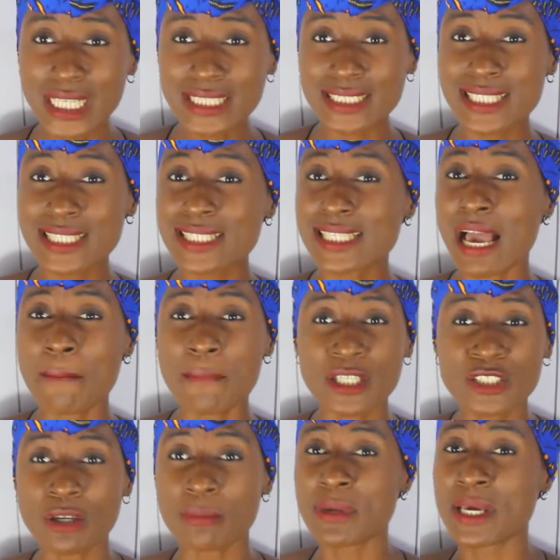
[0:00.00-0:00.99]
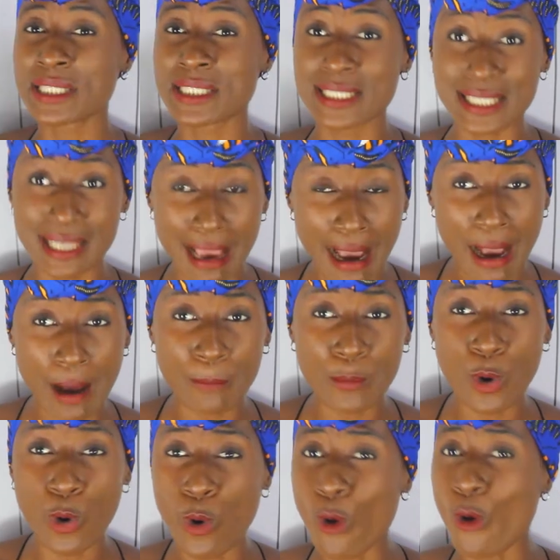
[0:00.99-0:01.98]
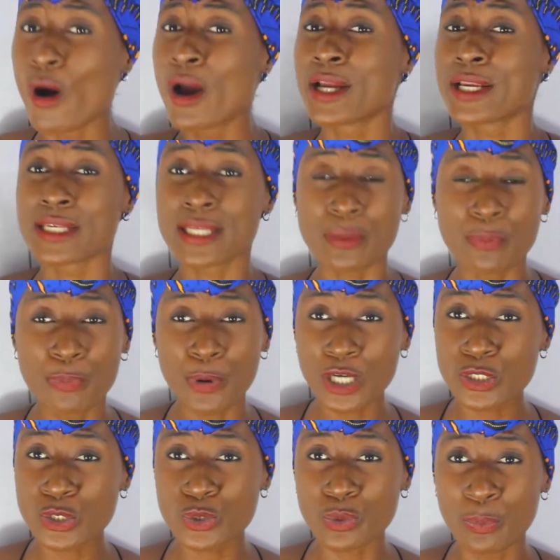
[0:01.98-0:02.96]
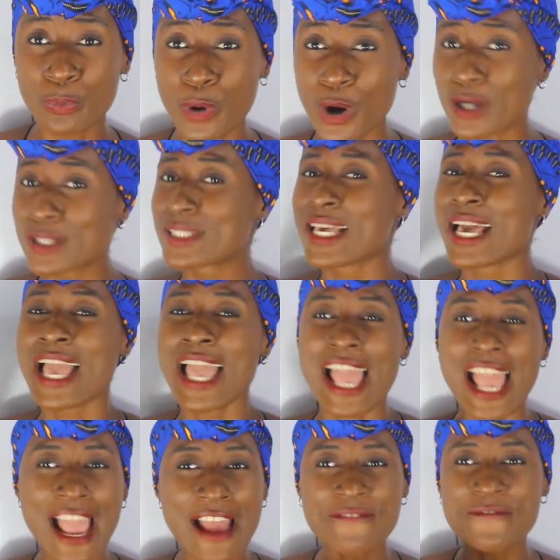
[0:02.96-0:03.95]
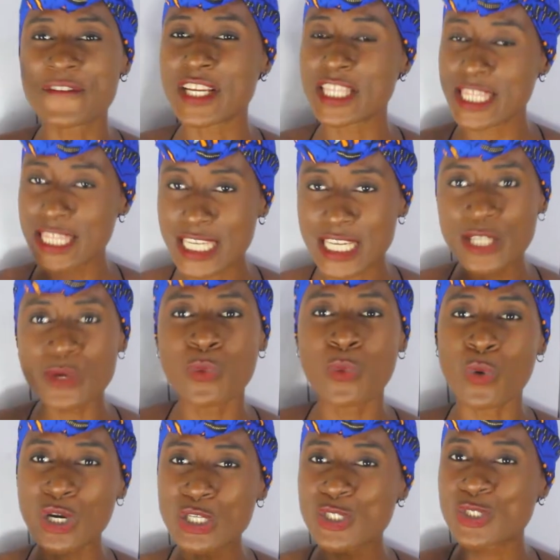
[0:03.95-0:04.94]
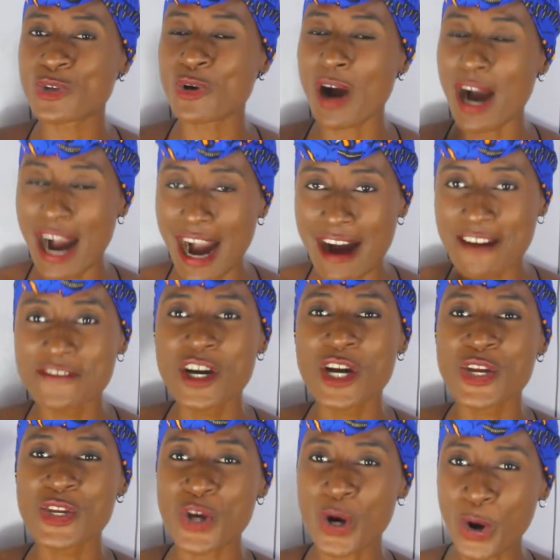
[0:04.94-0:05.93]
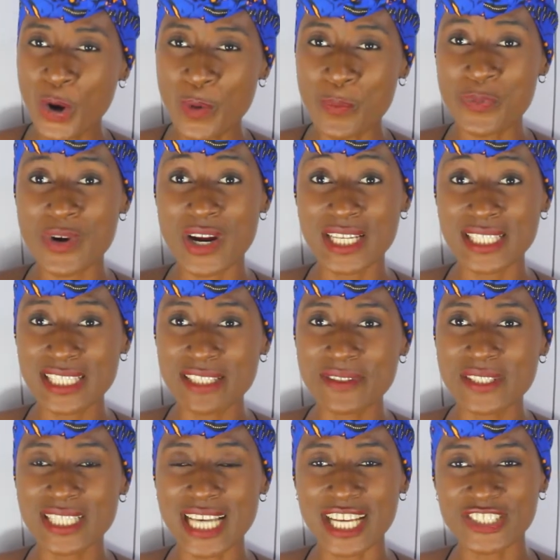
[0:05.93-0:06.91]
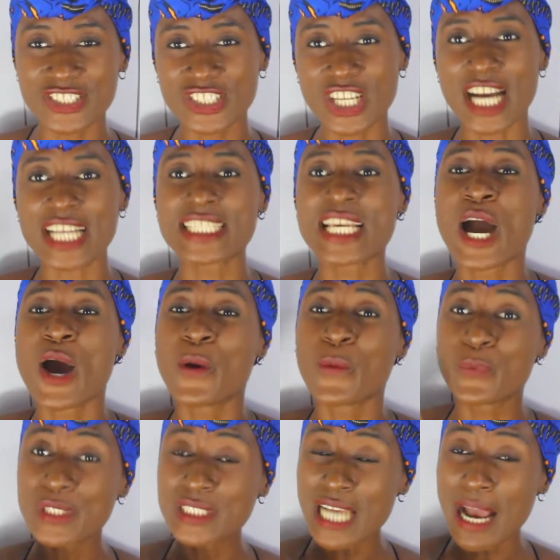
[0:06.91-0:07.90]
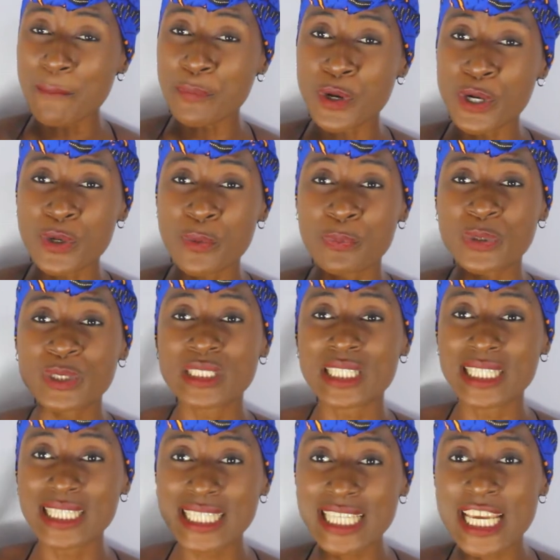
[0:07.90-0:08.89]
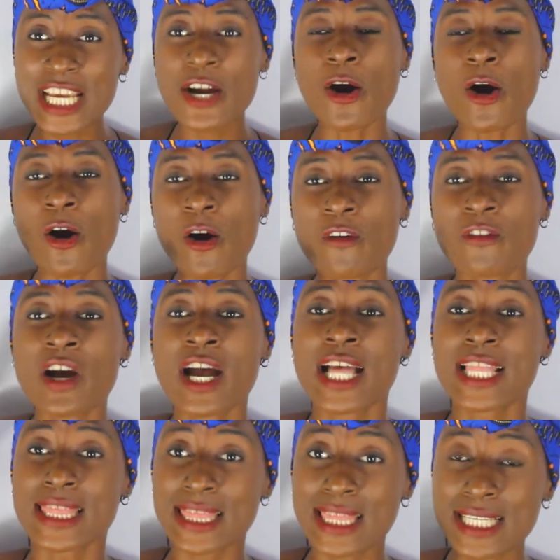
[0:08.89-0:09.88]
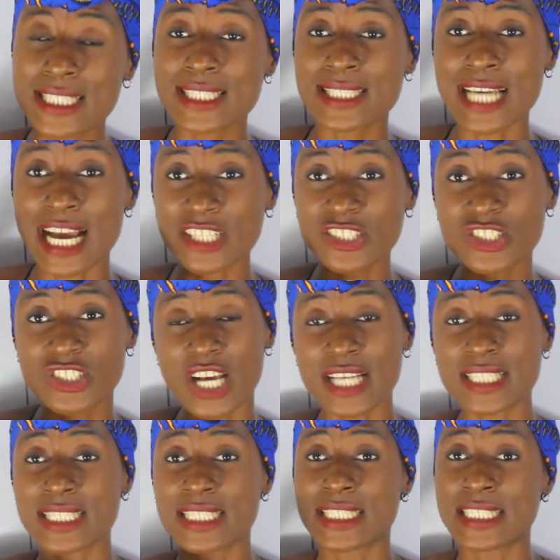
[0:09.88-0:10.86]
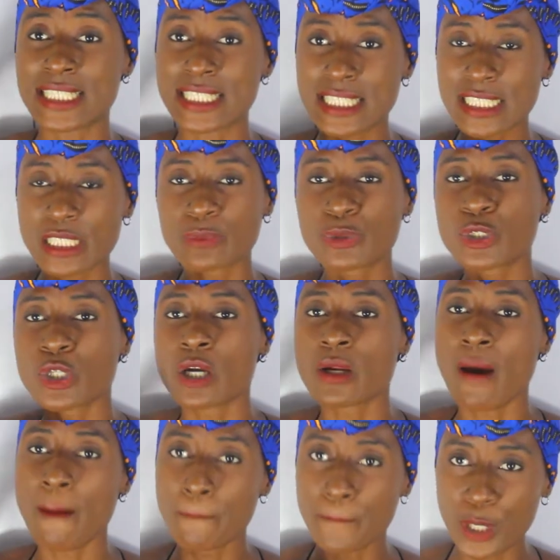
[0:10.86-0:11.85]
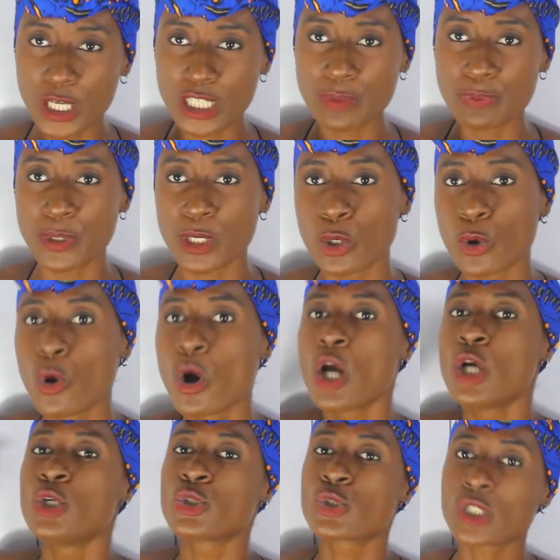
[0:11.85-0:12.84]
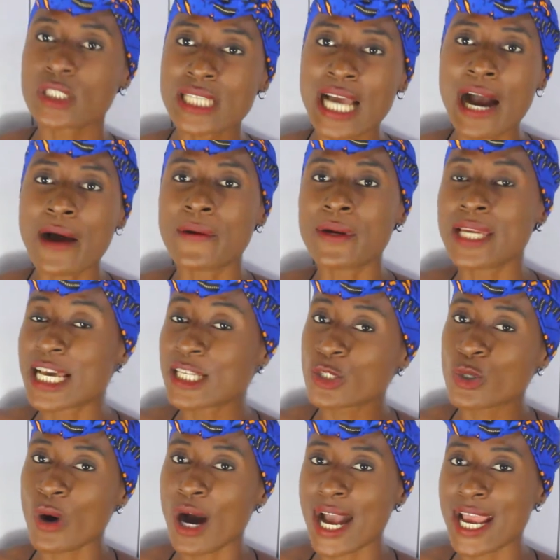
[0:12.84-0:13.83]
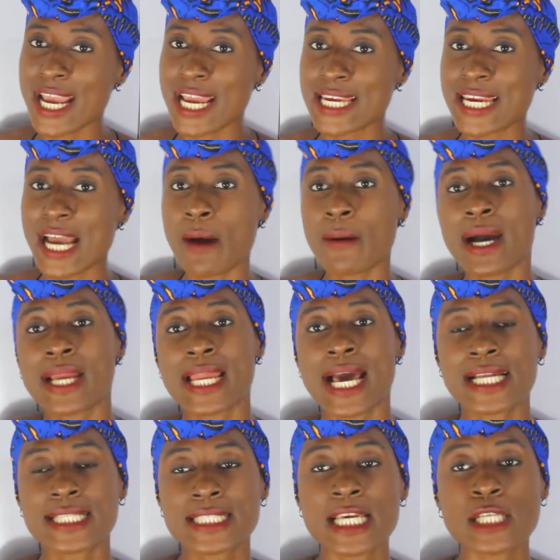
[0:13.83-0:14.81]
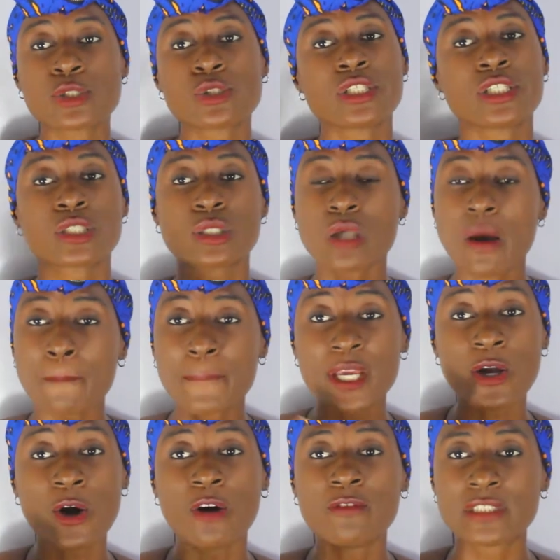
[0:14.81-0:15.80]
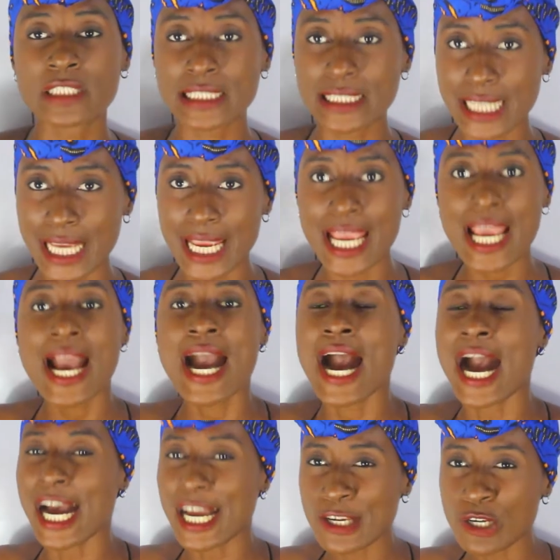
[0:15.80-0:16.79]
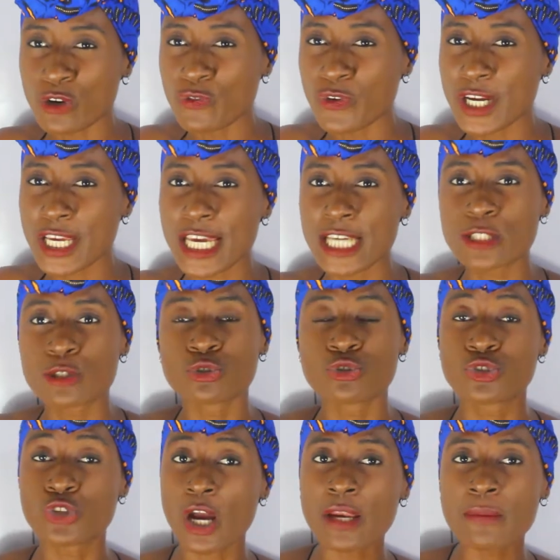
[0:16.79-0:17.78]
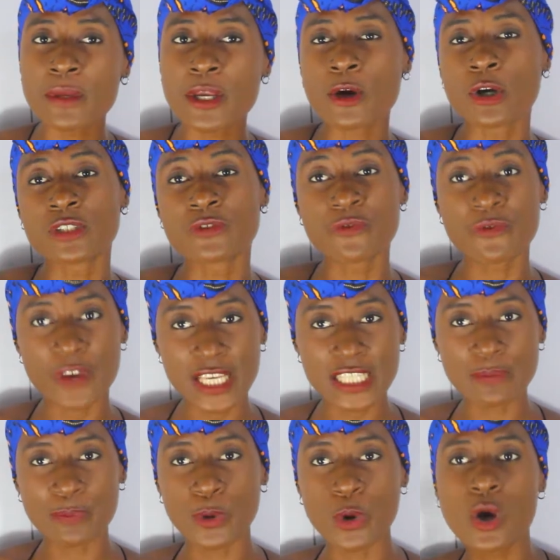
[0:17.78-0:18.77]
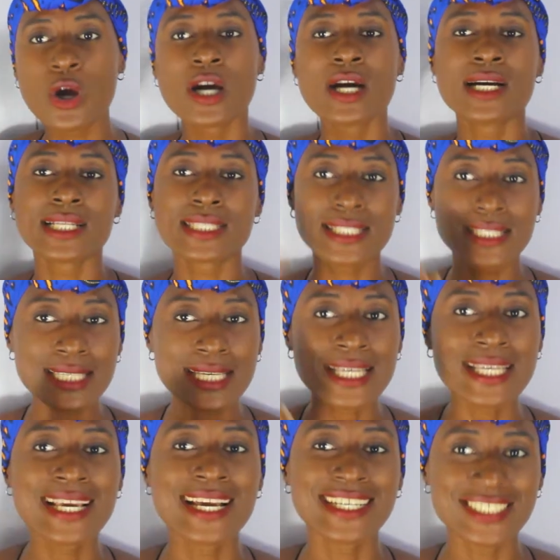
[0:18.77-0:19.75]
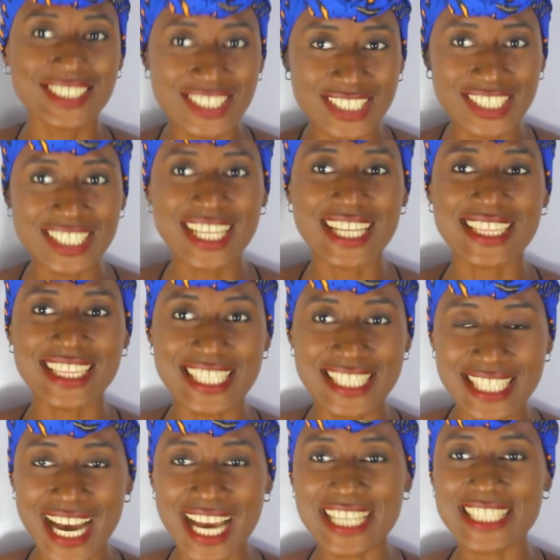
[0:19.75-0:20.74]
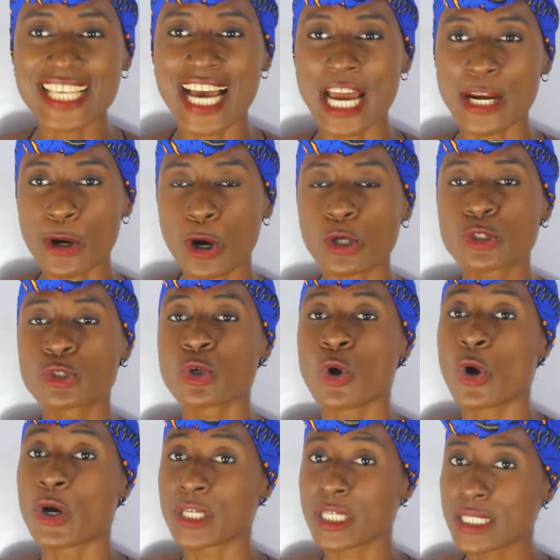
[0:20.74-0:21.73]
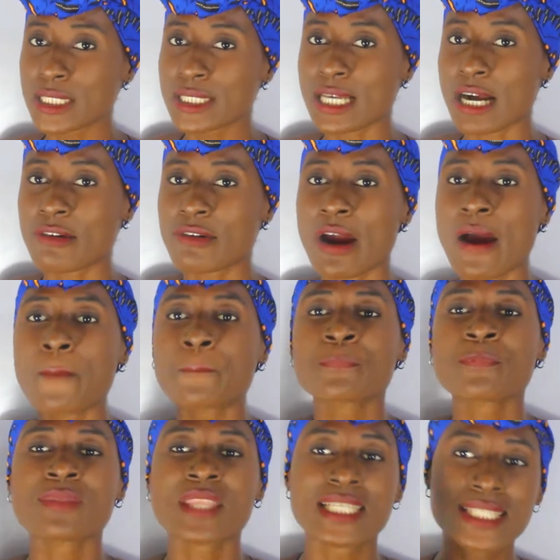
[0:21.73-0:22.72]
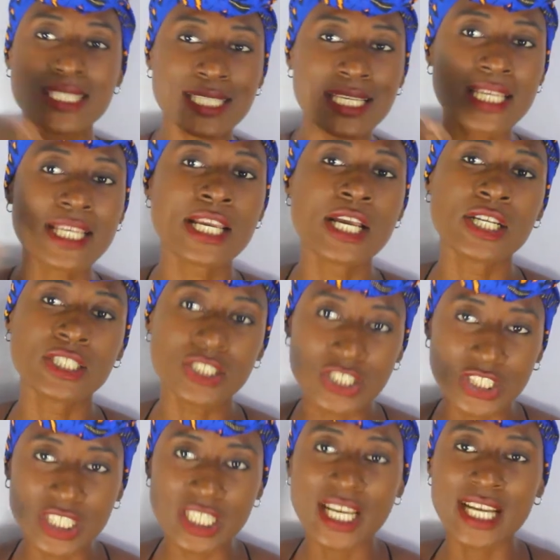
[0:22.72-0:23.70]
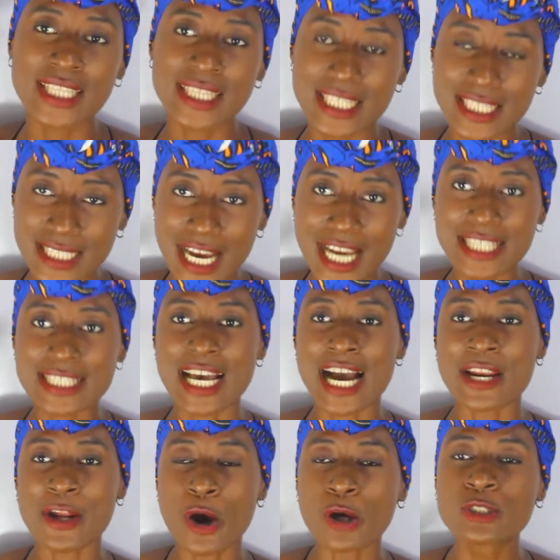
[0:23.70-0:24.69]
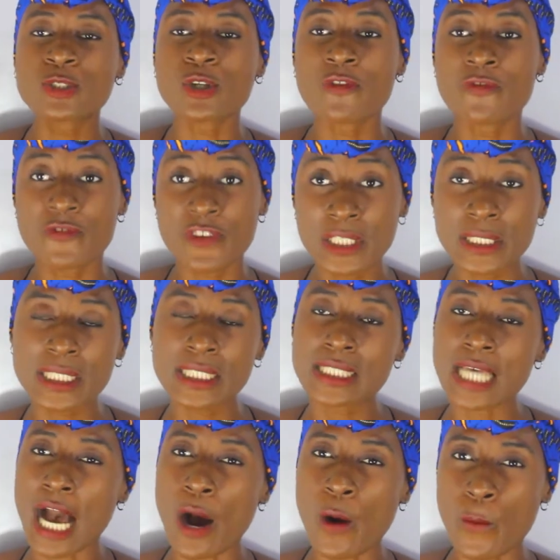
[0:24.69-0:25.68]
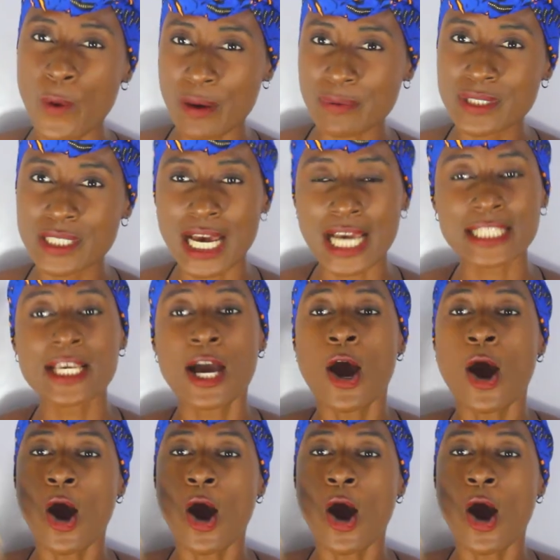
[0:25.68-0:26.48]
the thigh measurement, the armhole, the bust to bust, everything, once you have your comprehensive size chart, which I'm going to put the link of the size chart in the description box below. So now let's go ahead now and attend to the topic of the day, and don't forget to join me on Facebook, TG Designs, and also on Instagram, TG Designs, and also visit our website.